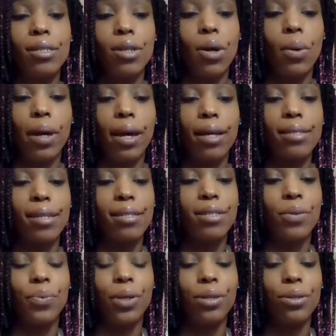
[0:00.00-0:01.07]
knowing as I
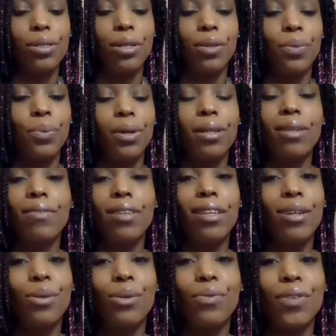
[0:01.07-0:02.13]
surrender to the will of the
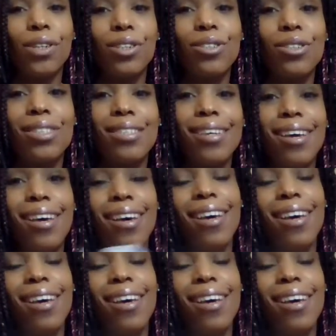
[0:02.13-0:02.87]
universe.